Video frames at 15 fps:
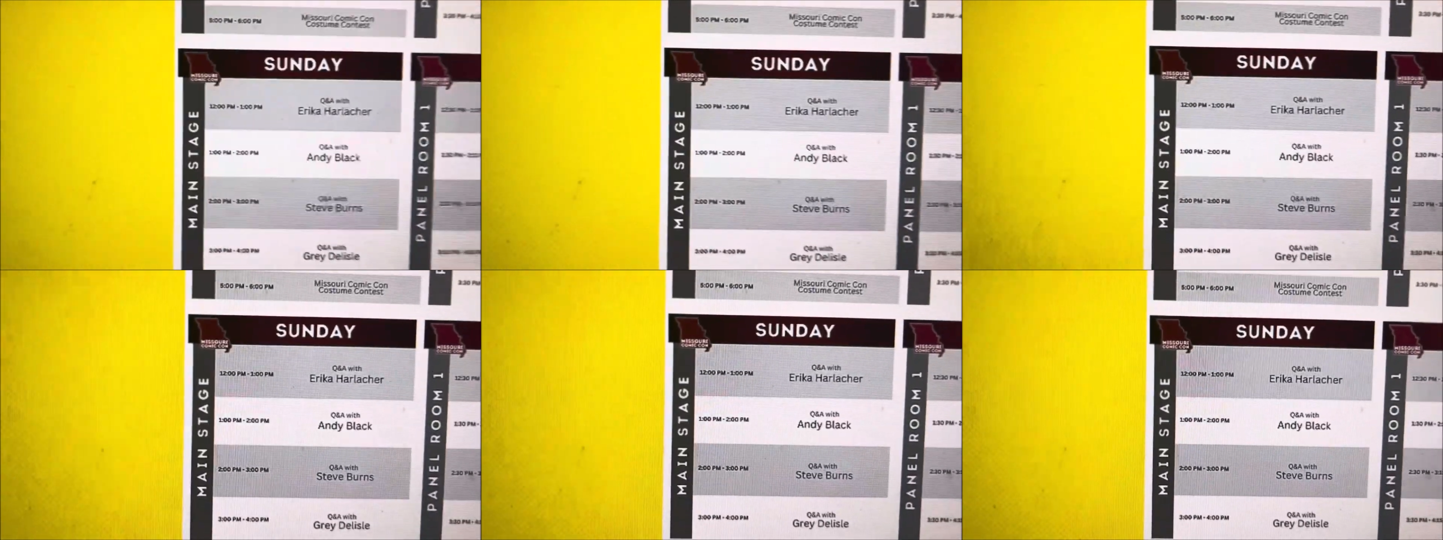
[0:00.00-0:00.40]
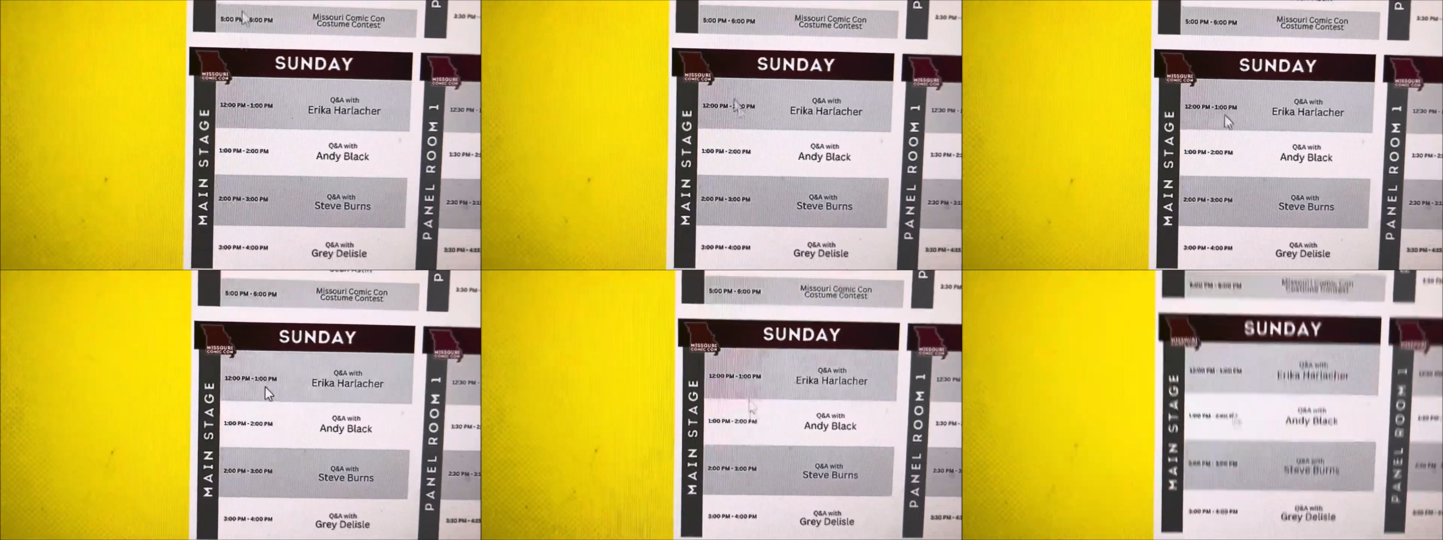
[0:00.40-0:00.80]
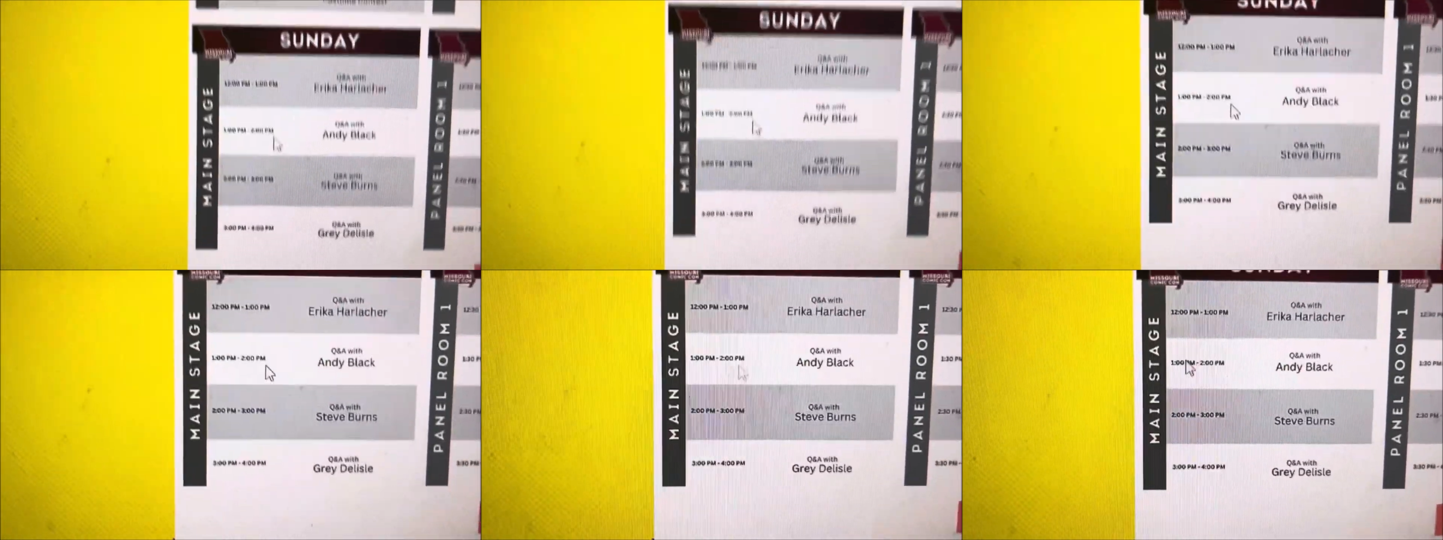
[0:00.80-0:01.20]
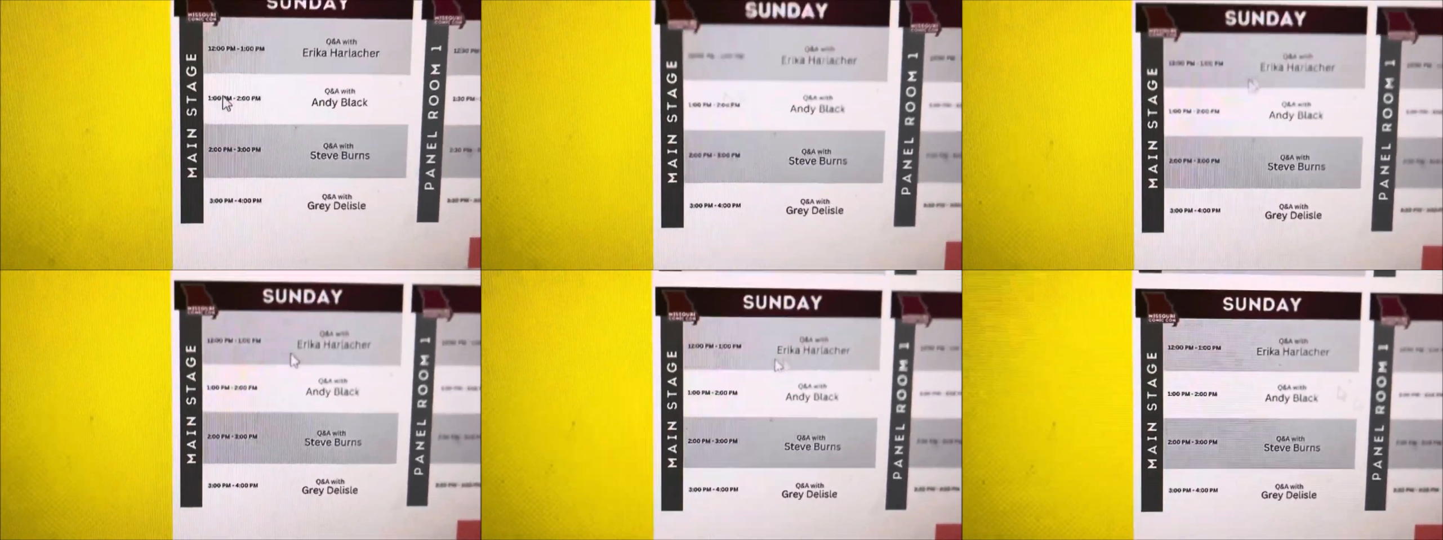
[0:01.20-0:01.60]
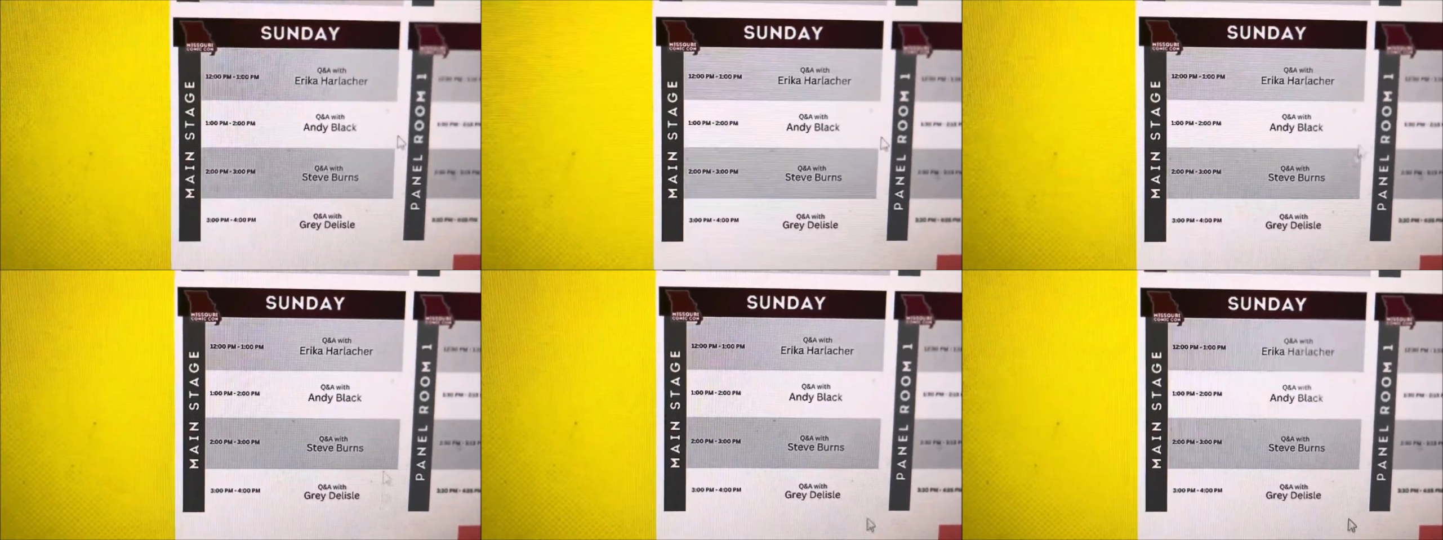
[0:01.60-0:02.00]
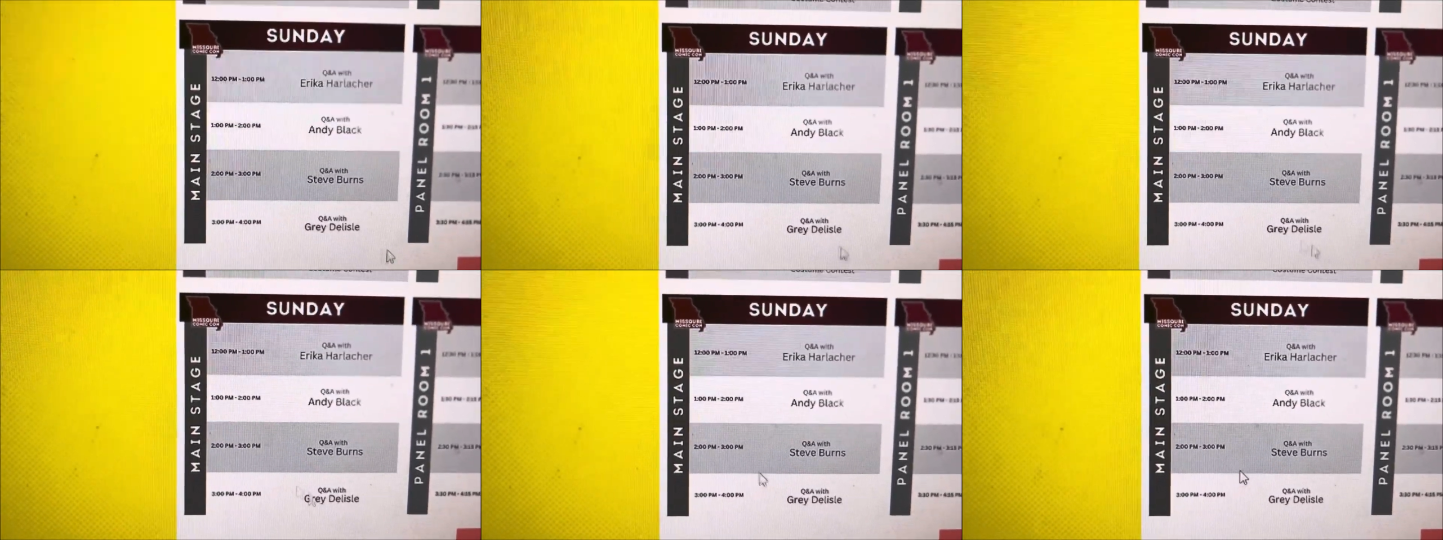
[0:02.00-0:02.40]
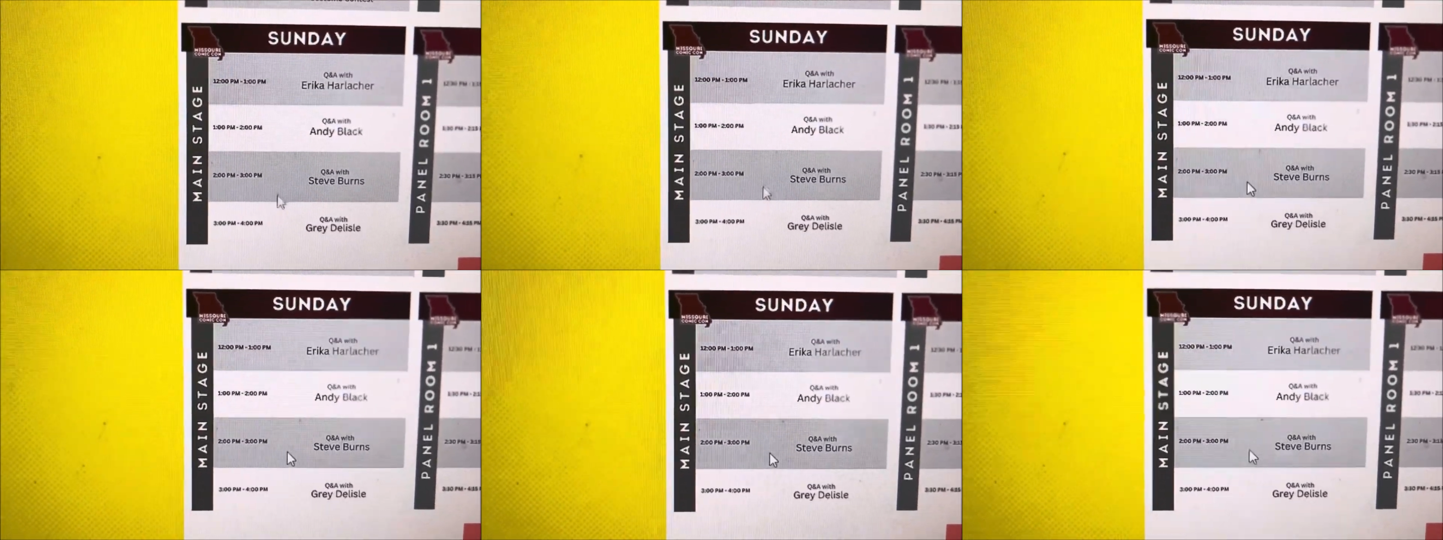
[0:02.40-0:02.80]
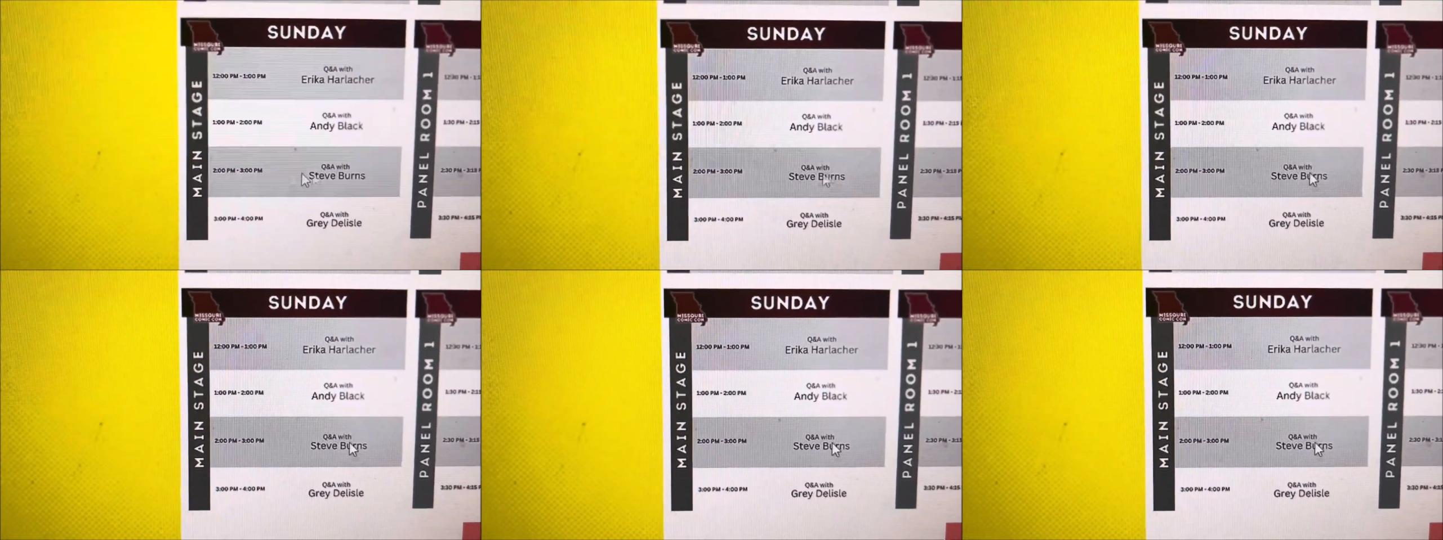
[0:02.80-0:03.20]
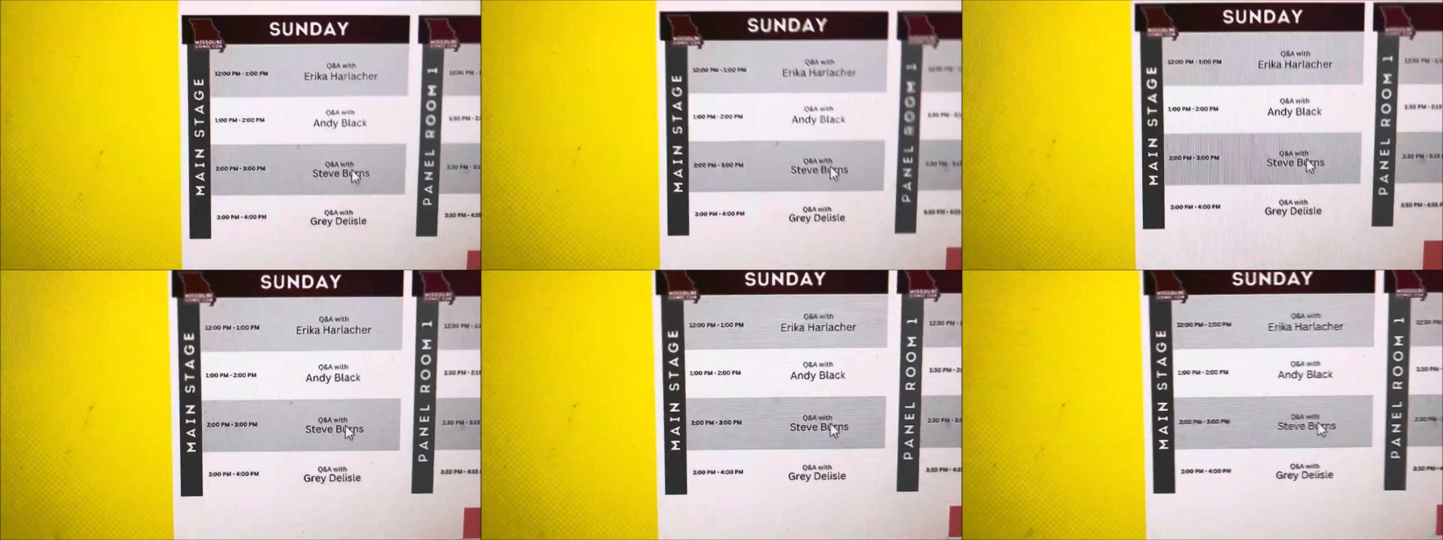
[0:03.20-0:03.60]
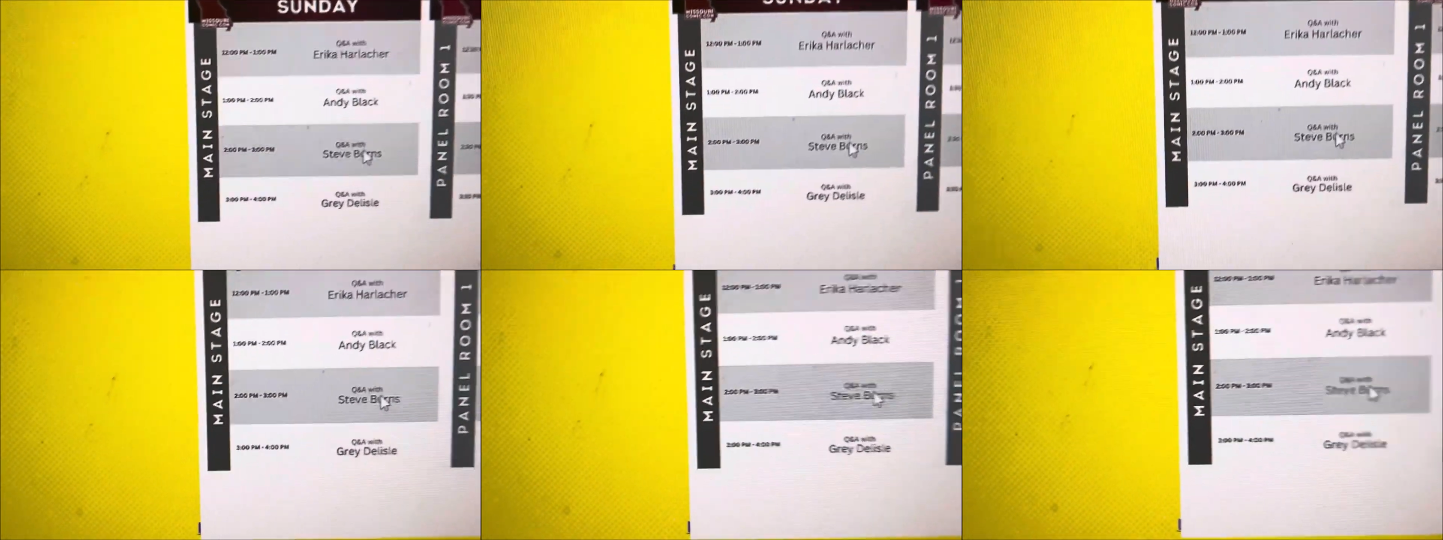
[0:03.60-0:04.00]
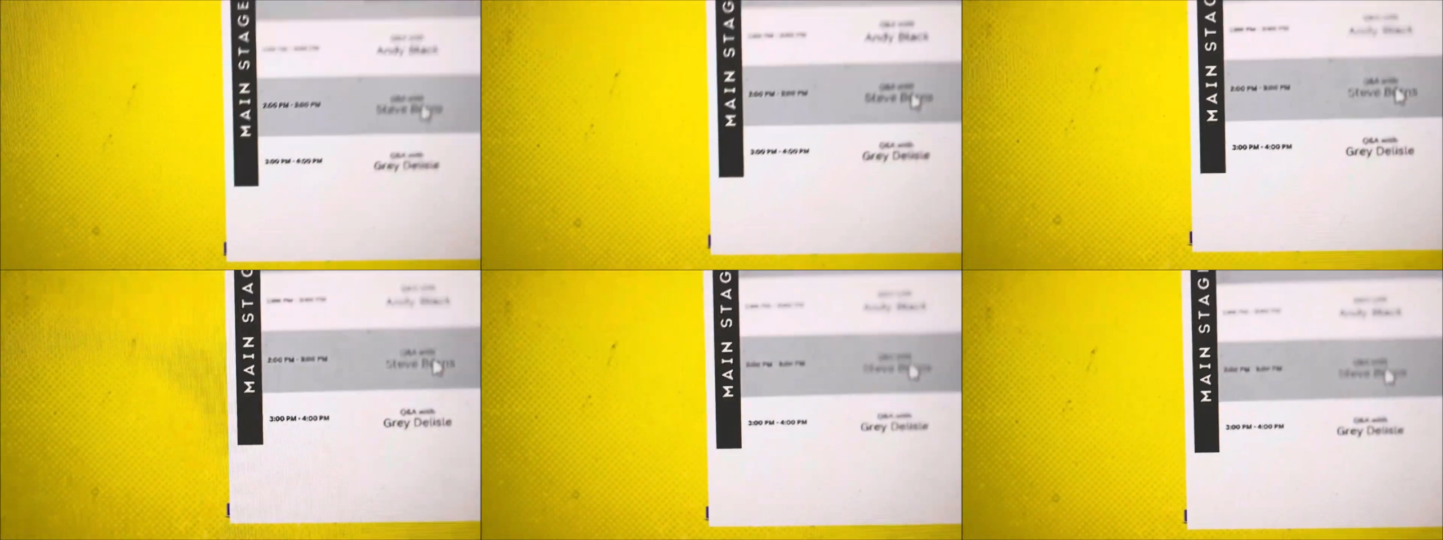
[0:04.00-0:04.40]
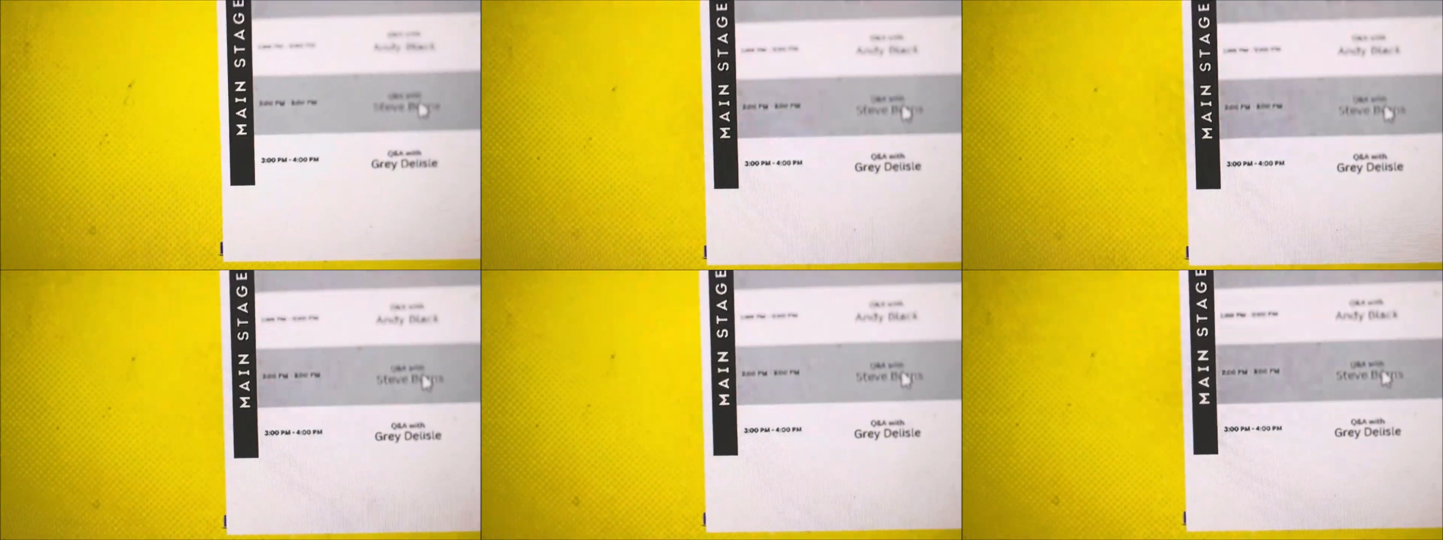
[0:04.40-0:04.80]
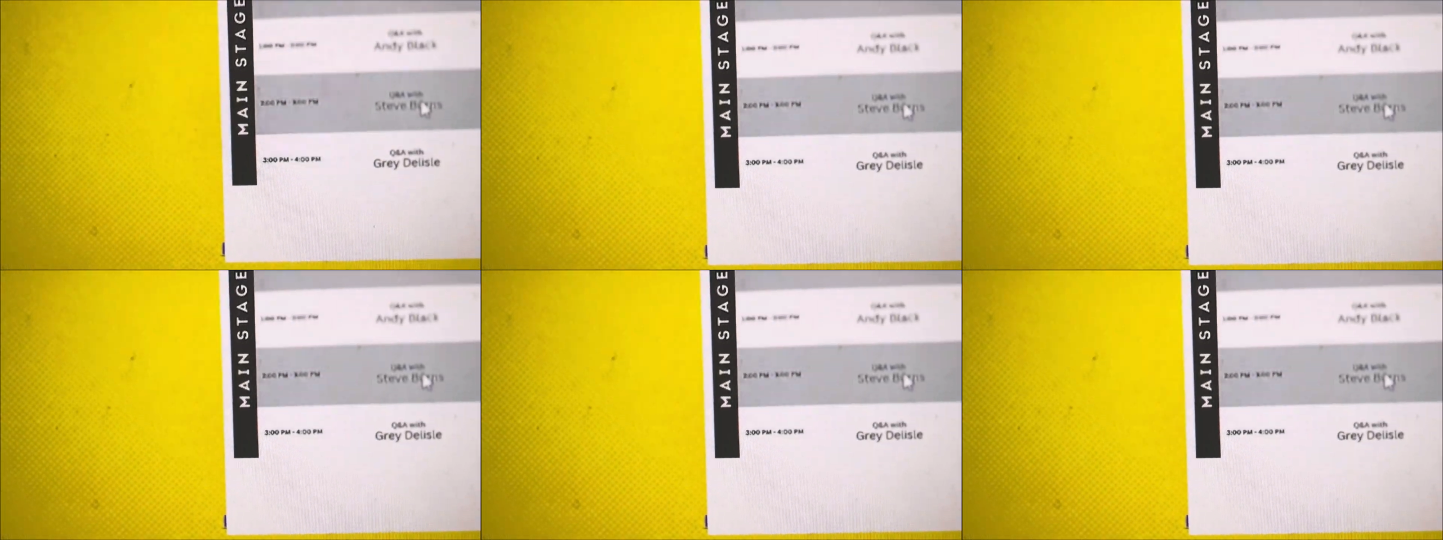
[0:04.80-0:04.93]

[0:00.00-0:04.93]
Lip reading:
Nobody's mouth can be seen.